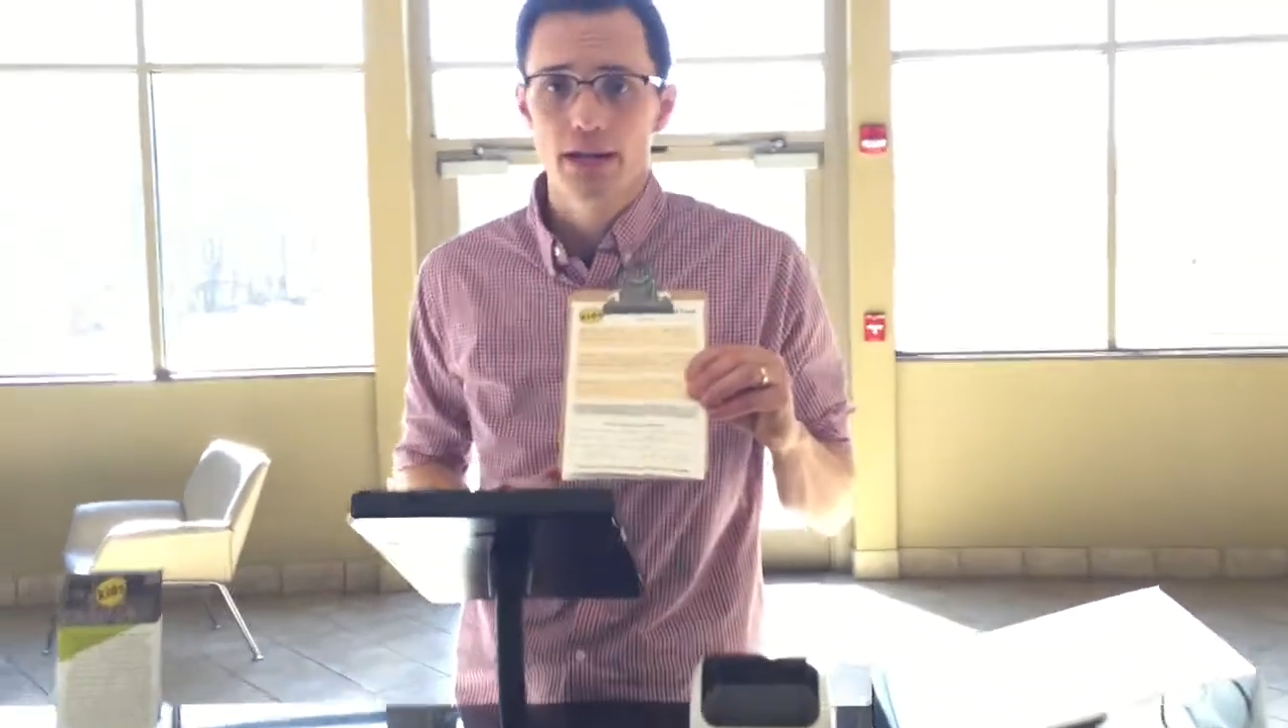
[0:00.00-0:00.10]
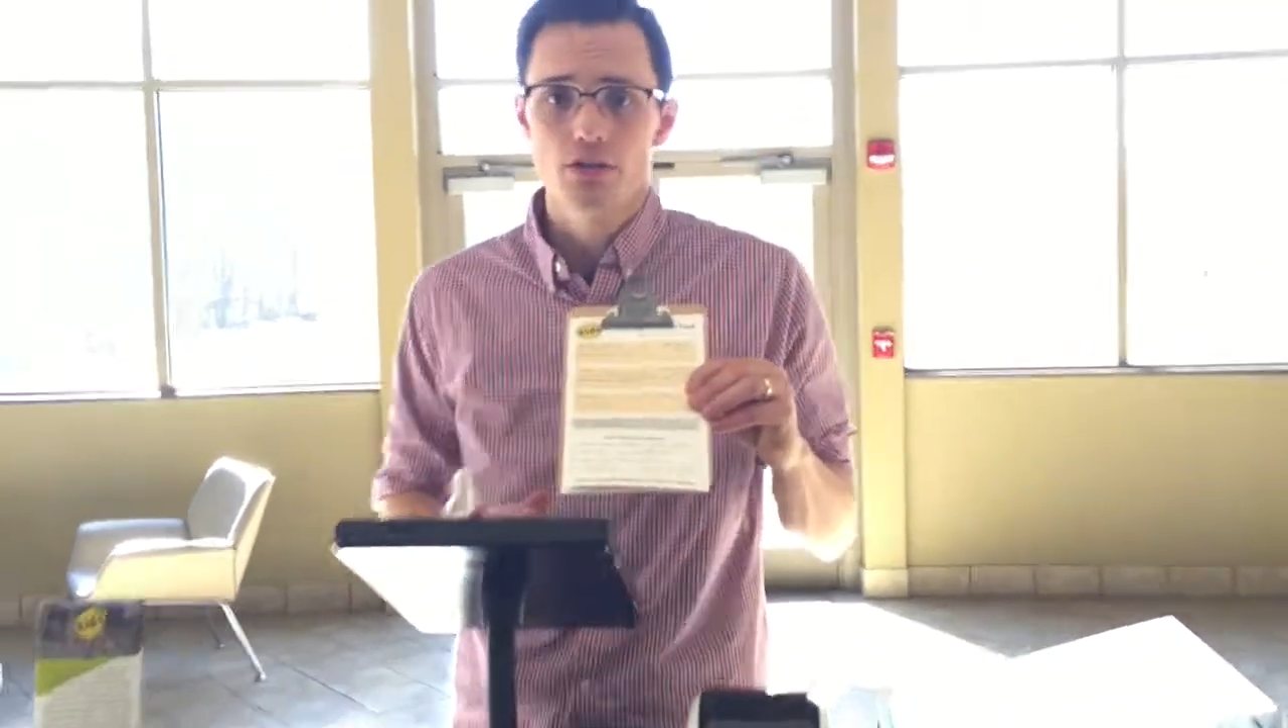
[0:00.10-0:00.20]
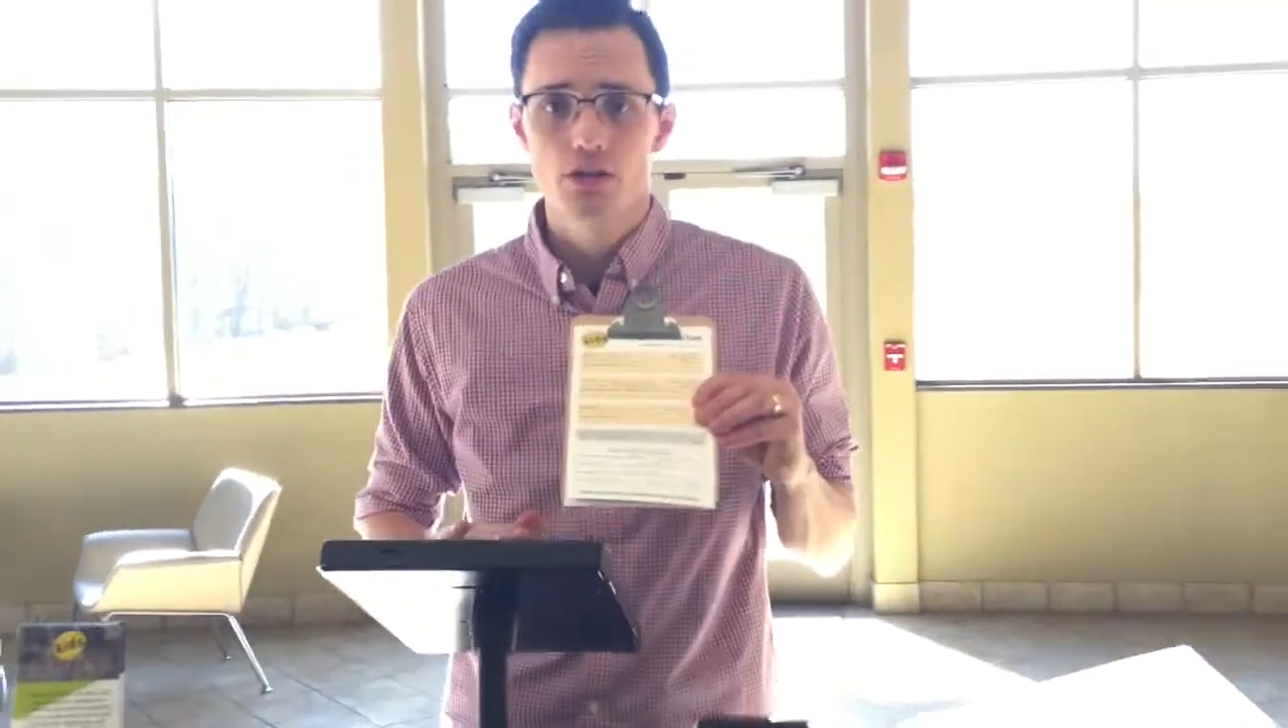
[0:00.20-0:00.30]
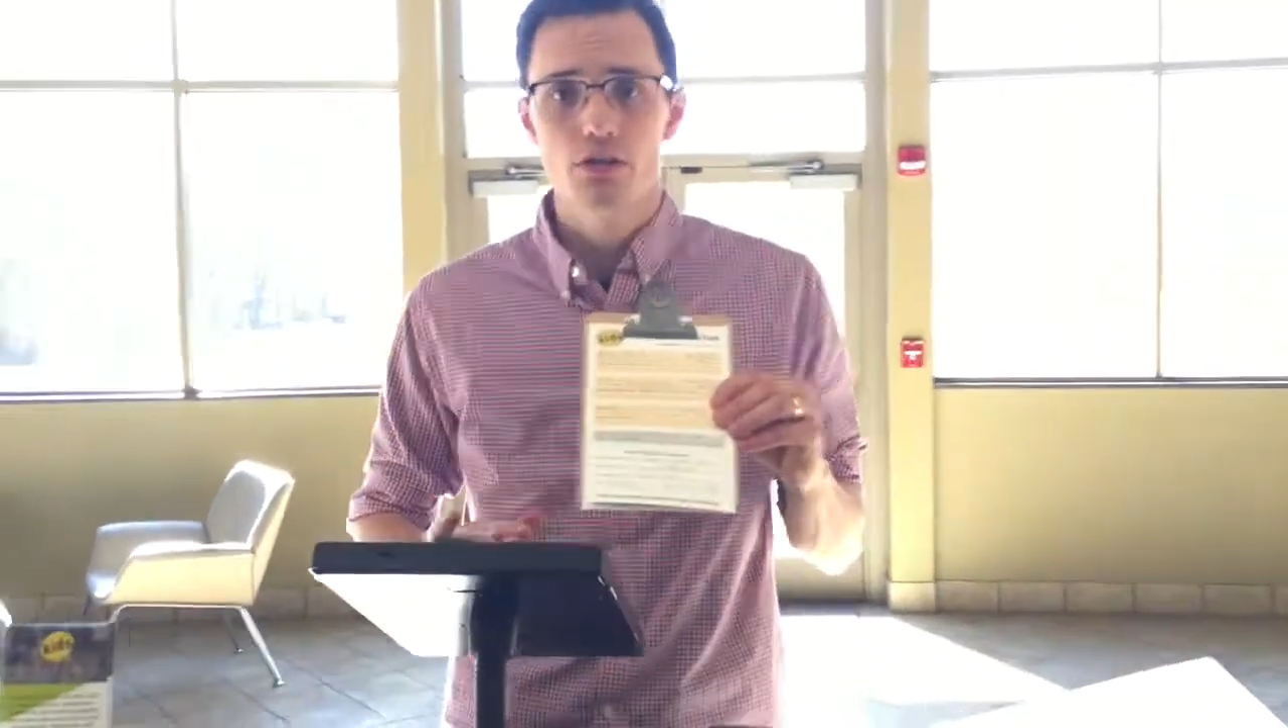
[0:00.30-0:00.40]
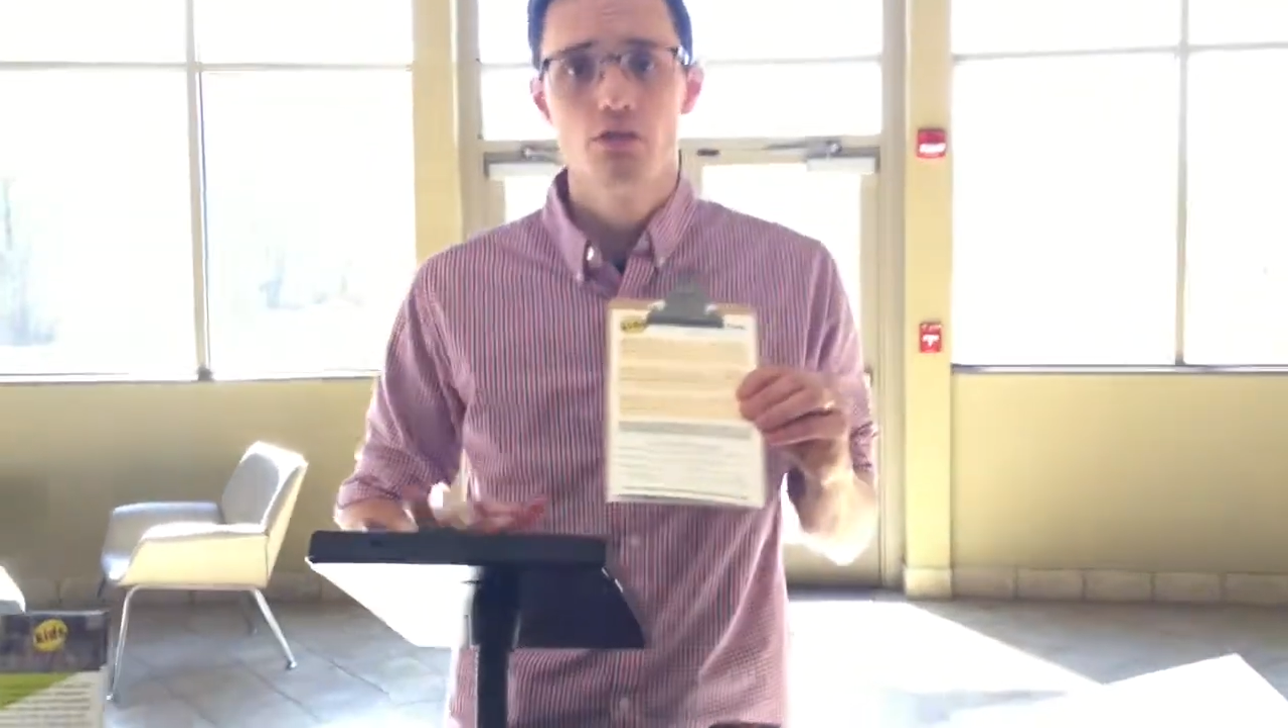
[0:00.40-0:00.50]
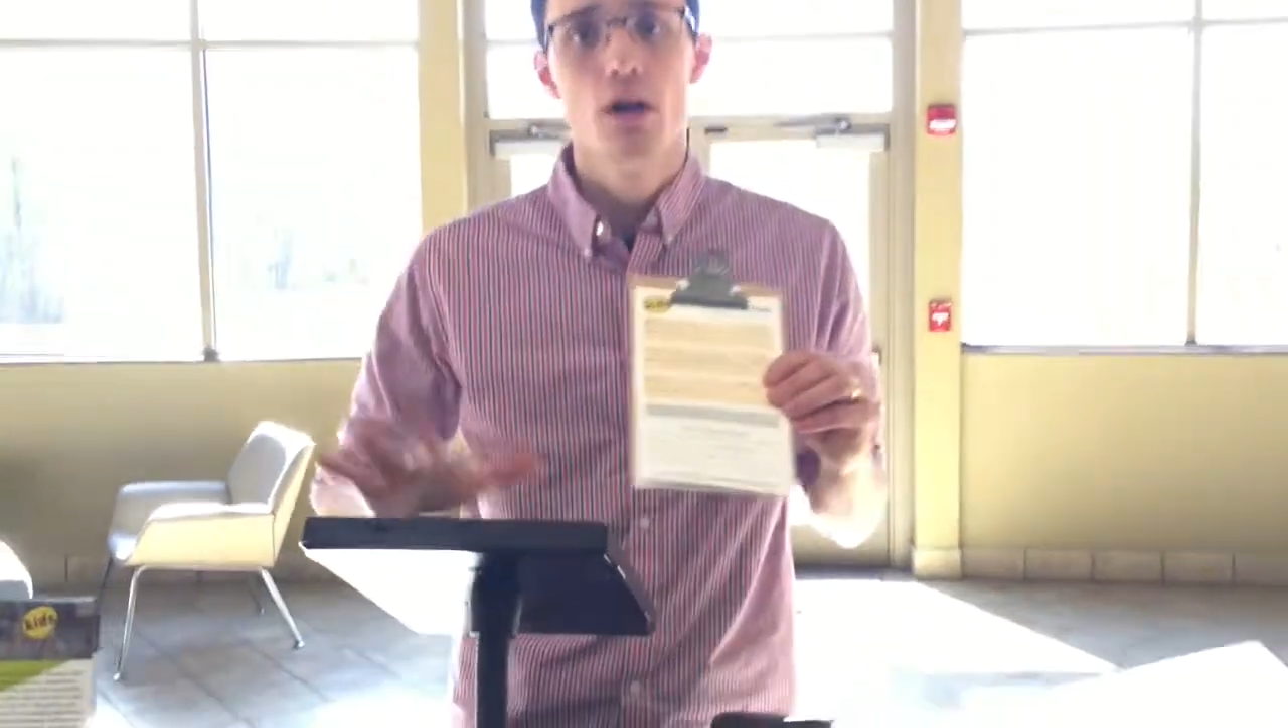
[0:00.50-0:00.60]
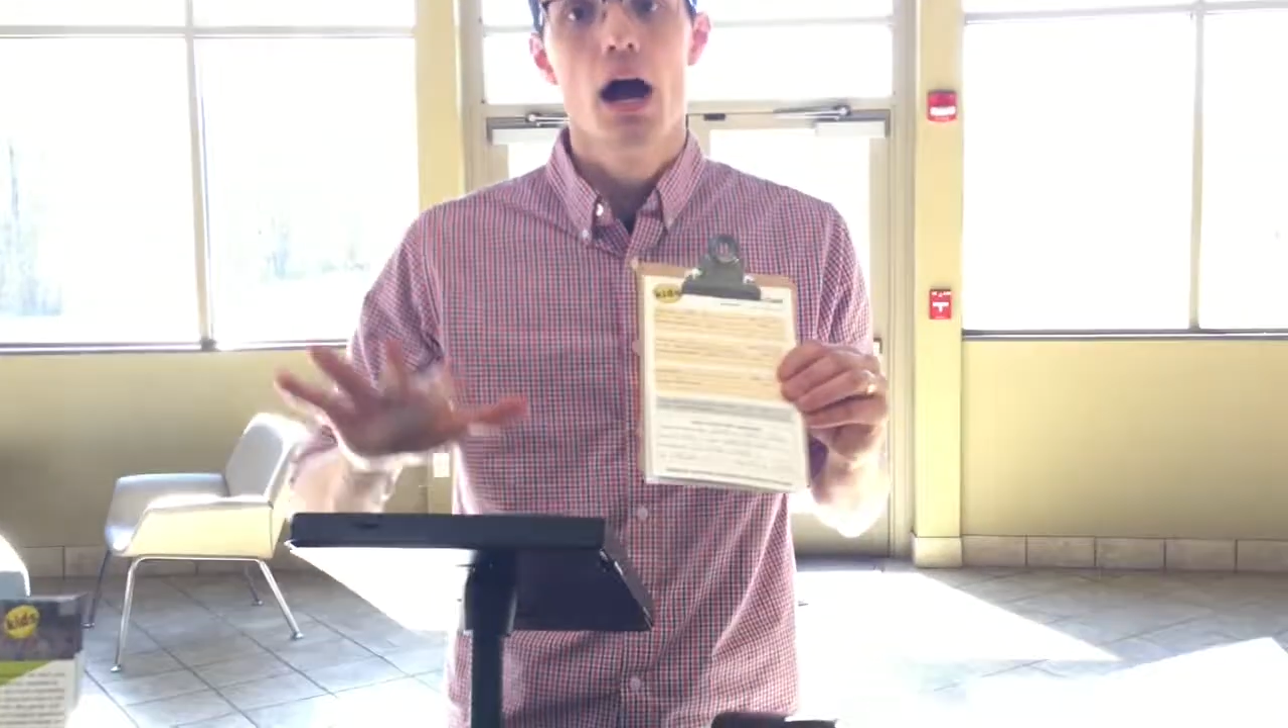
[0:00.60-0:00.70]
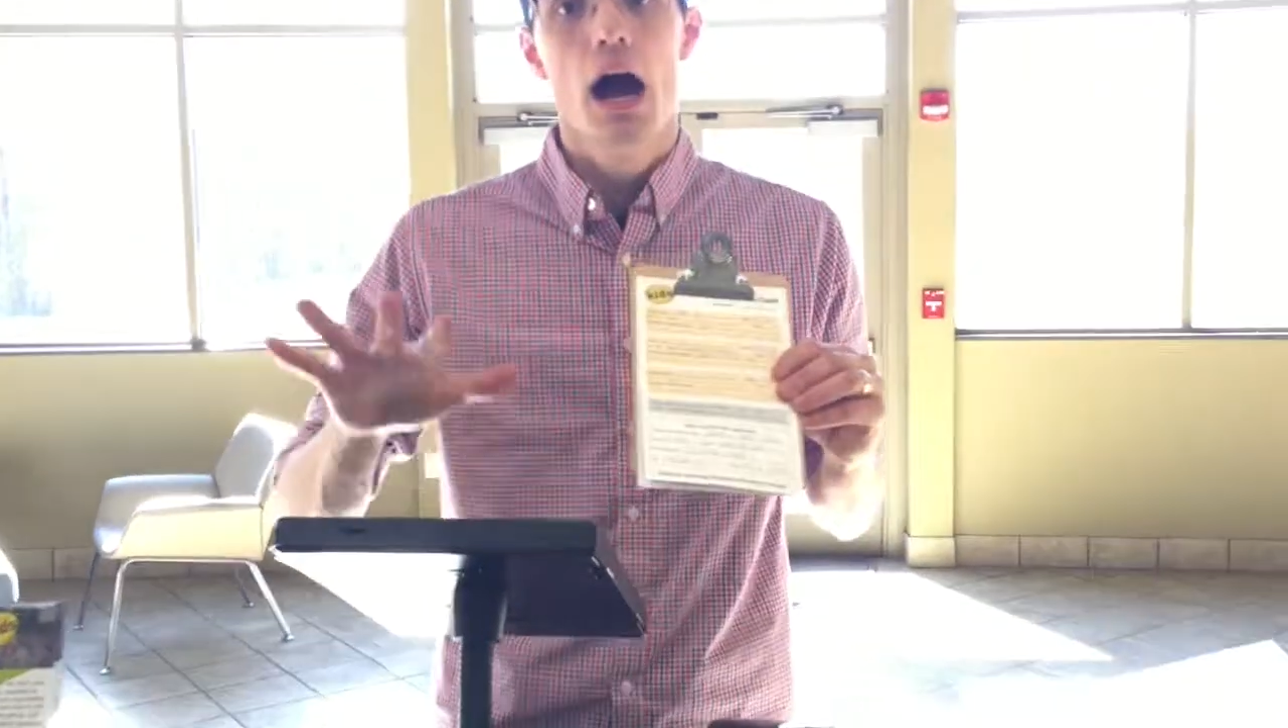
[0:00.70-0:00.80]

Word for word: into